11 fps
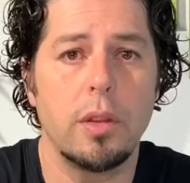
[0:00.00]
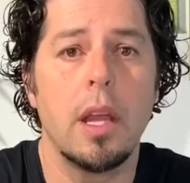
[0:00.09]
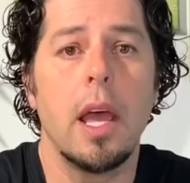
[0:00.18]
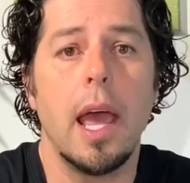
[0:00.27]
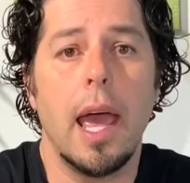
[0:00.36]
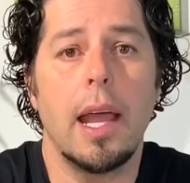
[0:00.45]

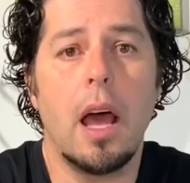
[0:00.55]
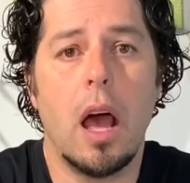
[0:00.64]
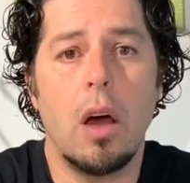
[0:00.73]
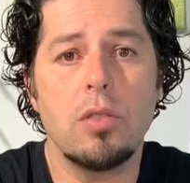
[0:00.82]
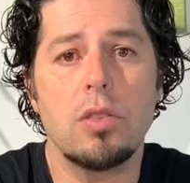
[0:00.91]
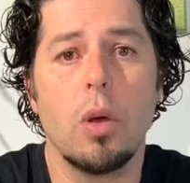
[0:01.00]
and
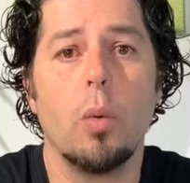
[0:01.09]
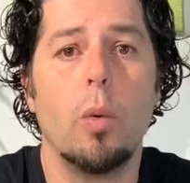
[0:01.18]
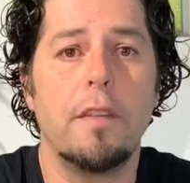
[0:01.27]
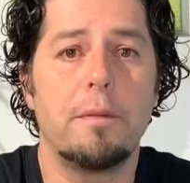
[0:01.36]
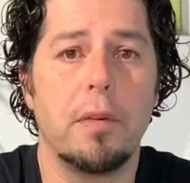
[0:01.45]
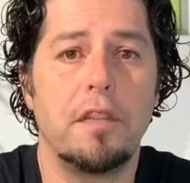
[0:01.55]
also with
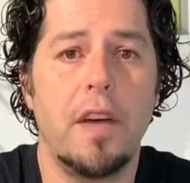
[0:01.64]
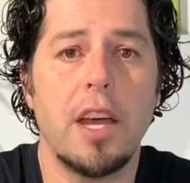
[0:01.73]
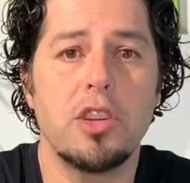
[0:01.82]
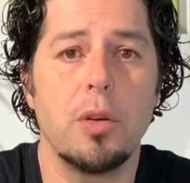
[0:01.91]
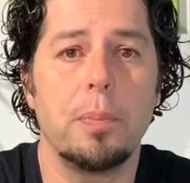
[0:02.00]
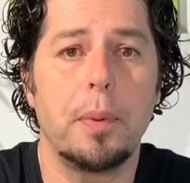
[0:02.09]
professional
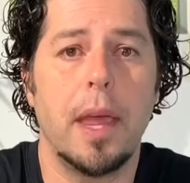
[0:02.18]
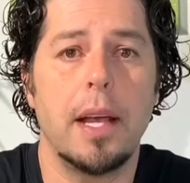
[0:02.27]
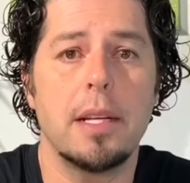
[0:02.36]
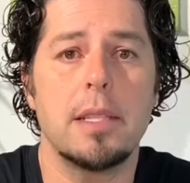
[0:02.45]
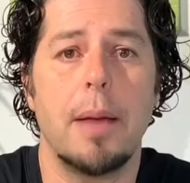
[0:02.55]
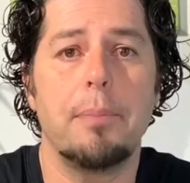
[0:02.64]
players
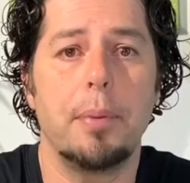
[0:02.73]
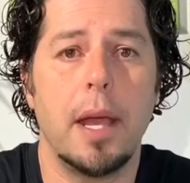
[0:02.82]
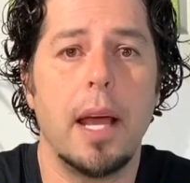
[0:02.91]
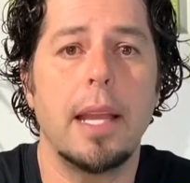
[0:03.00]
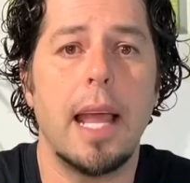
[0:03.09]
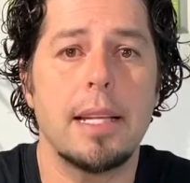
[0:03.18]
that play on
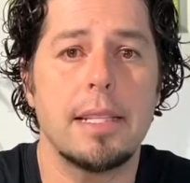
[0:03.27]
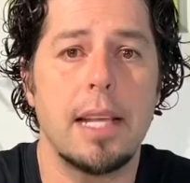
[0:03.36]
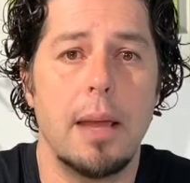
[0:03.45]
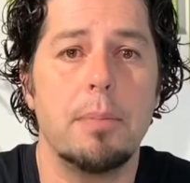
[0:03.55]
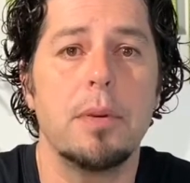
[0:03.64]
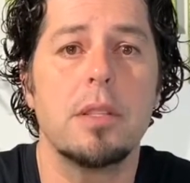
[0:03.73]
that same
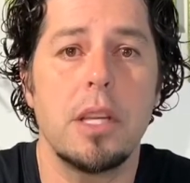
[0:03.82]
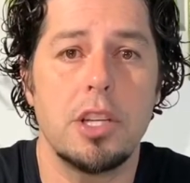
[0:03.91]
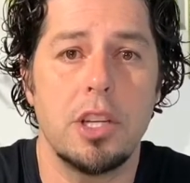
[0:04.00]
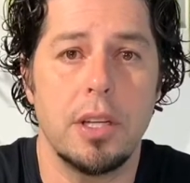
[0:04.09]
position.